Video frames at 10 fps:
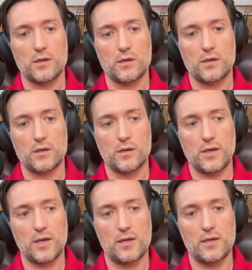uh,
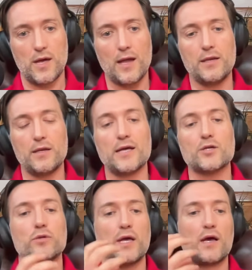and I
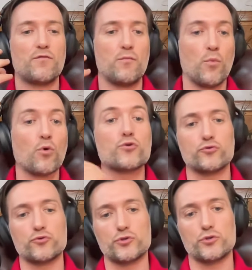naturally have more
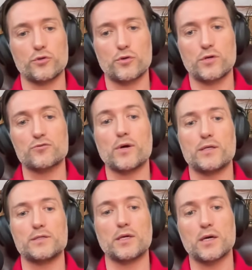sources on the
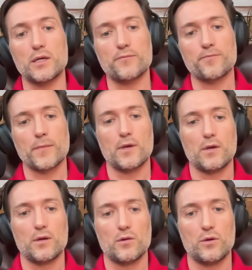Israeli side,
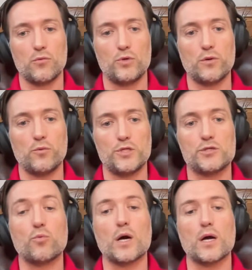but we,
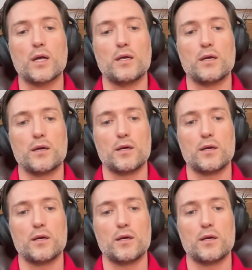which is why